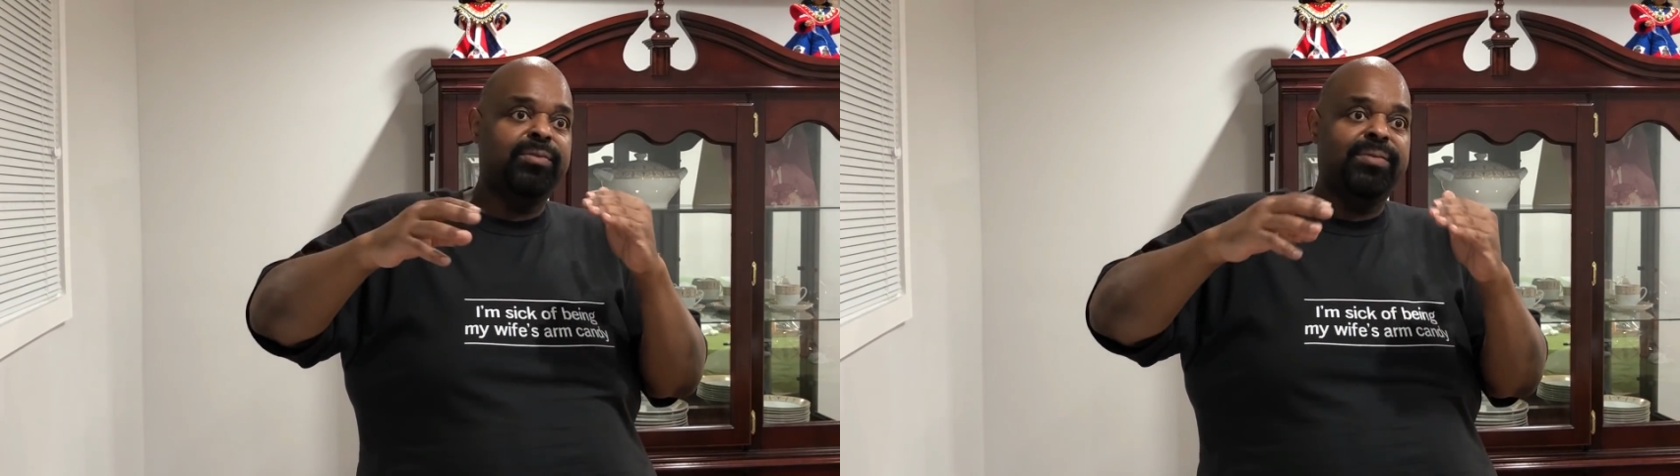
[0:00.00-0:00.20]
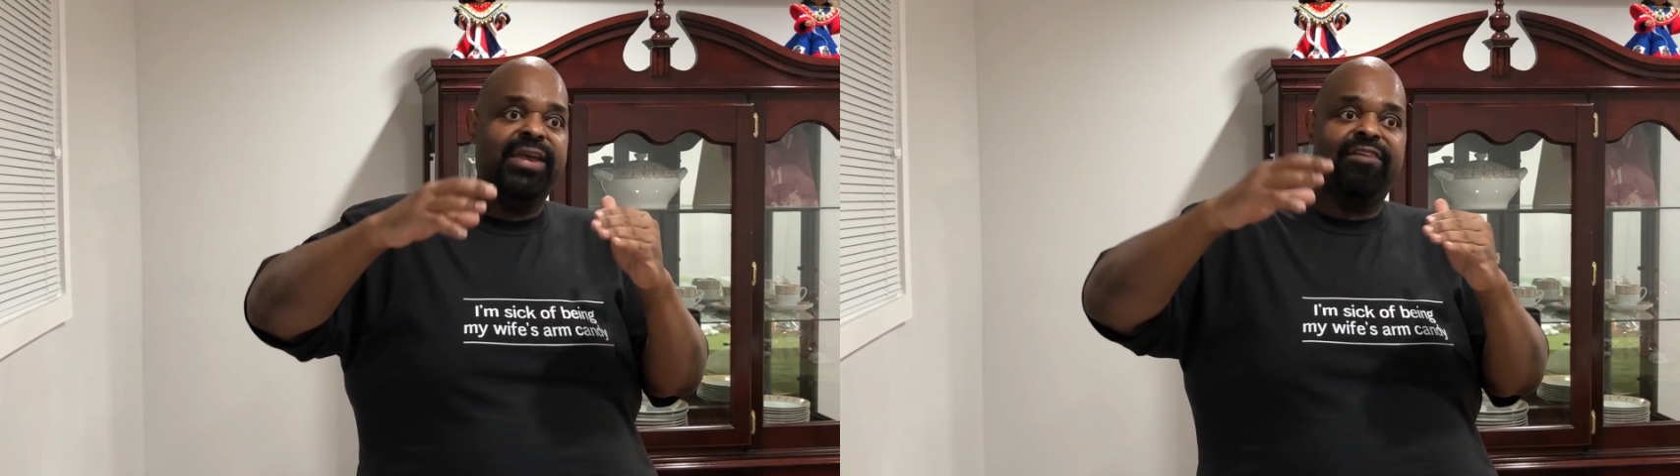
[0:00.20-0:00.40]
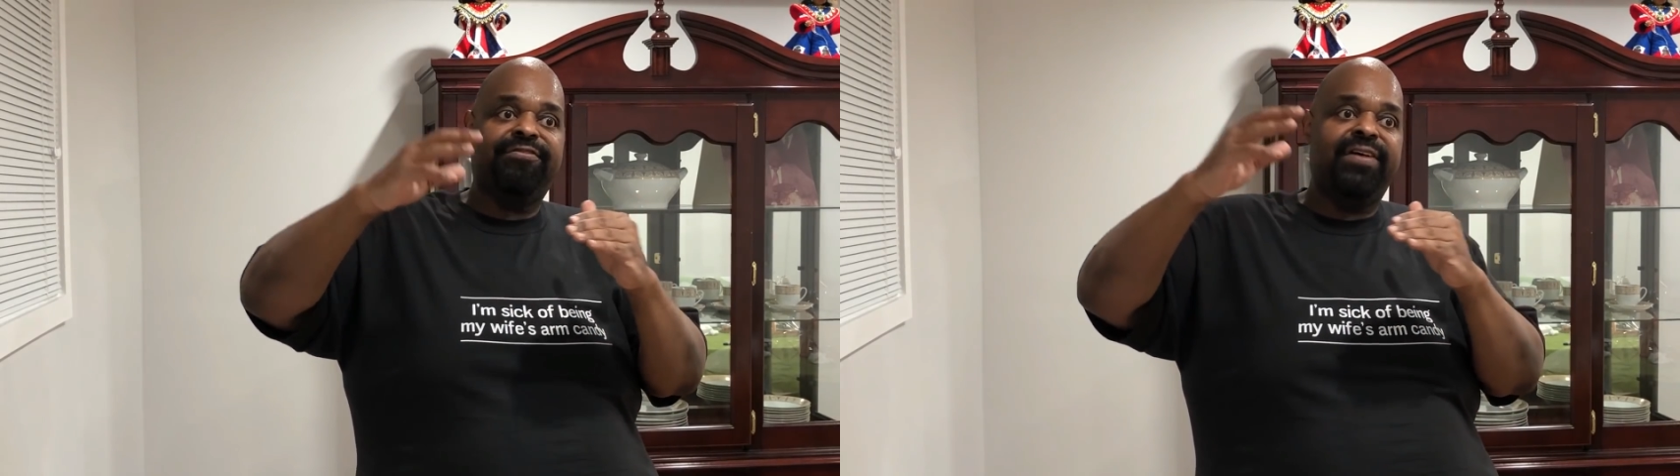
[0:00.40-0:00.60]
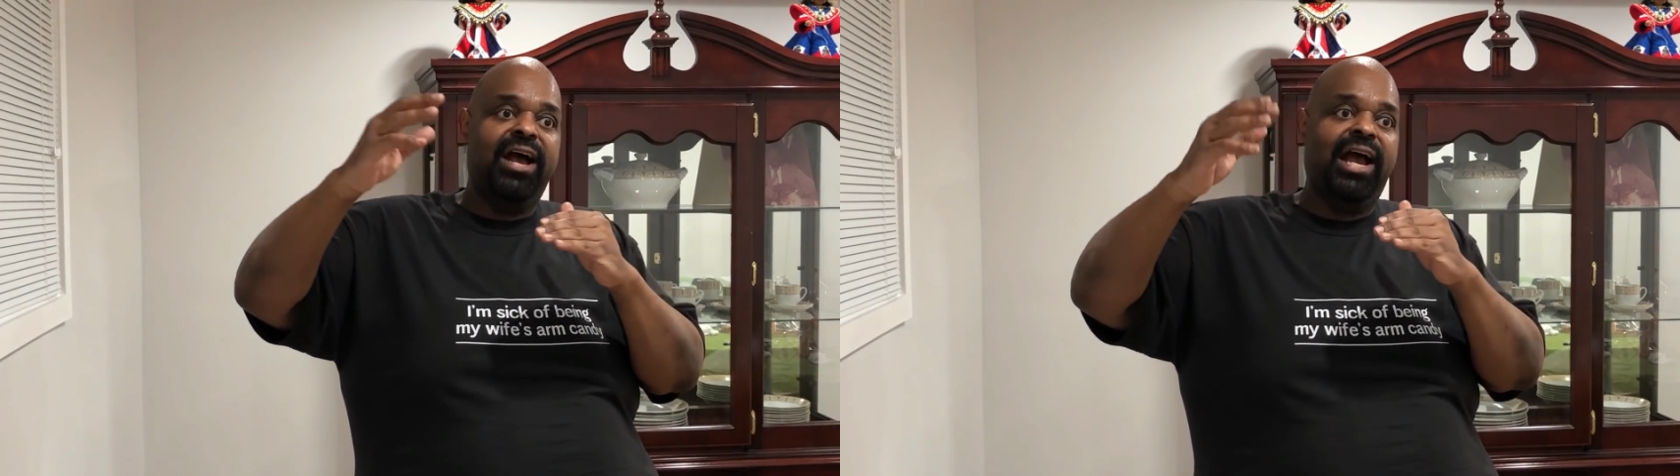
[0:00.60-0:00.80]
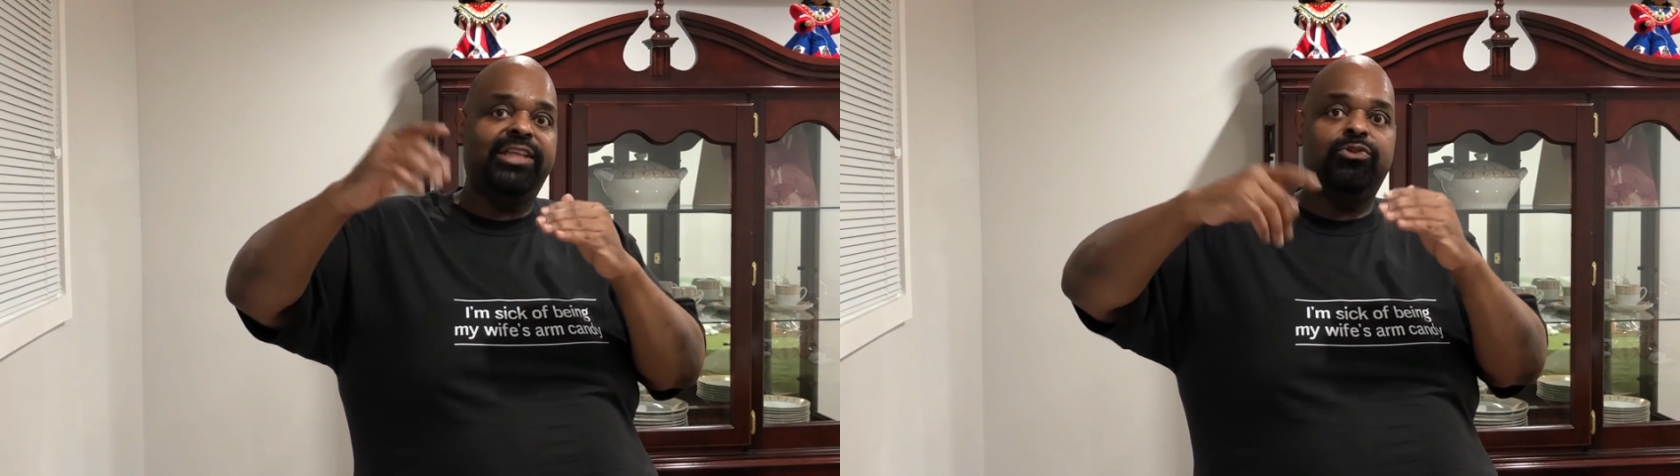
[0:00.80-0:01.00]
Maybe
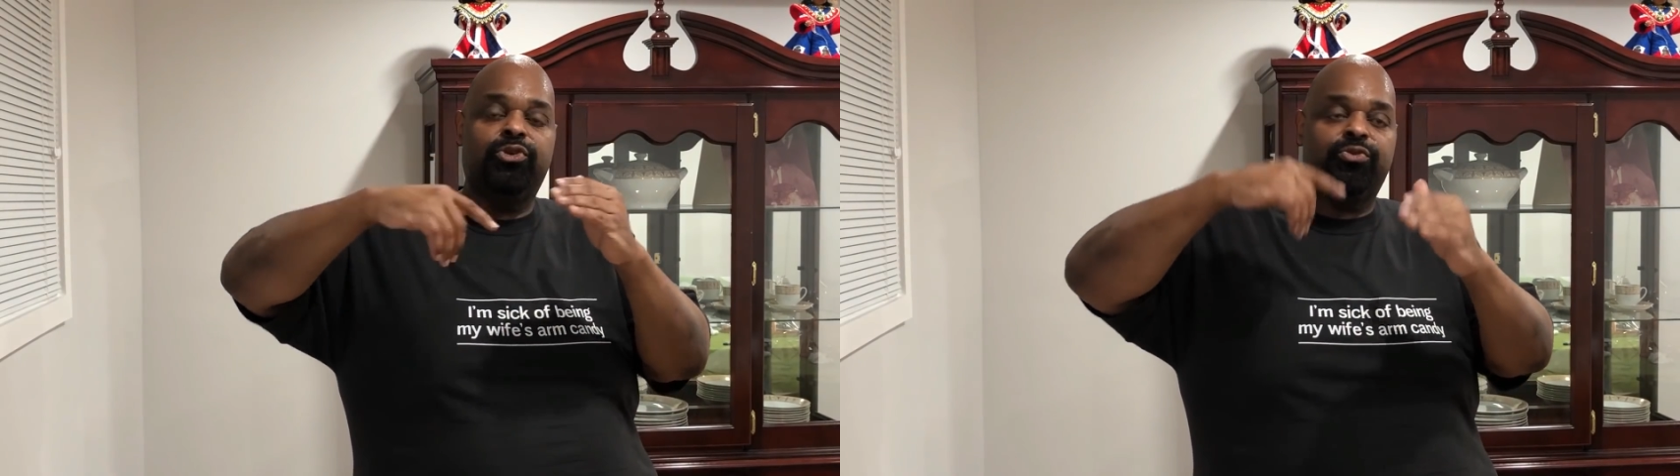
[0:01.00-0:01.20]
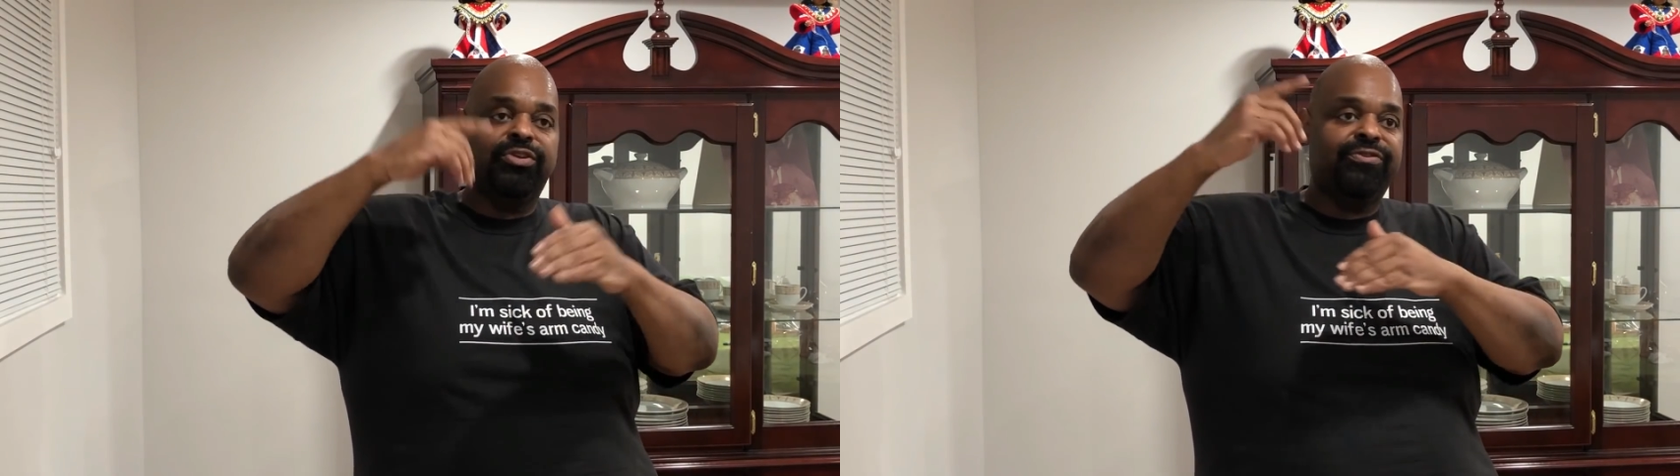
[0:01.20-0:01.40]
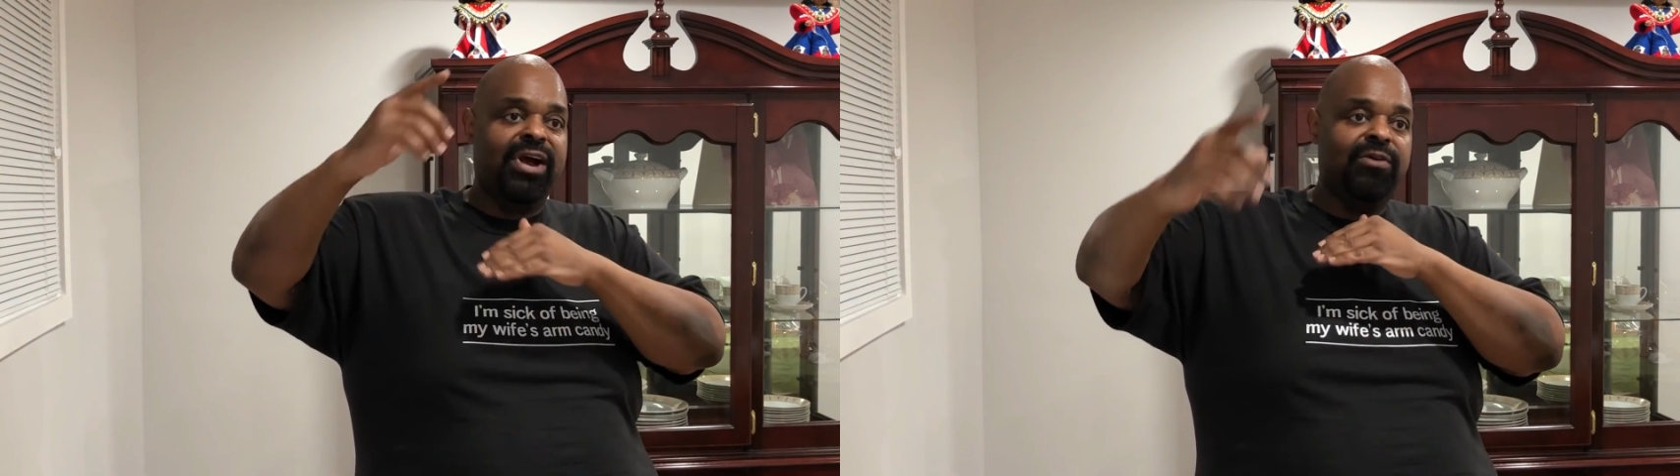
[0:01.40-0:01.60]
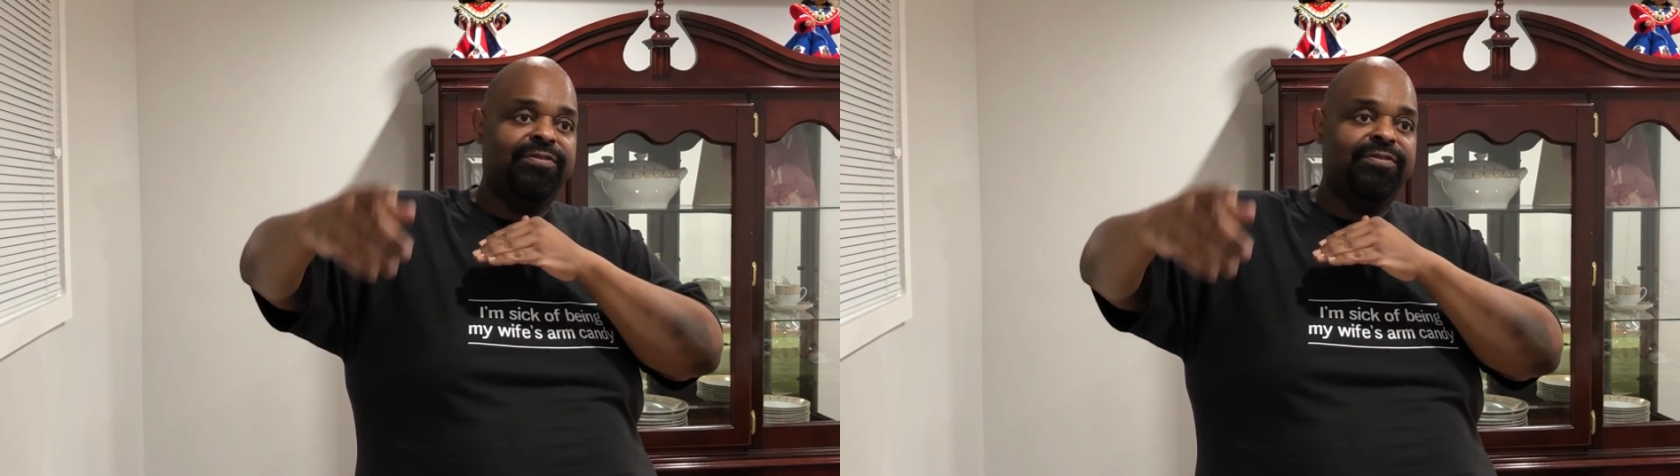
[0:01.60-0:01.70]
I do a 24-hour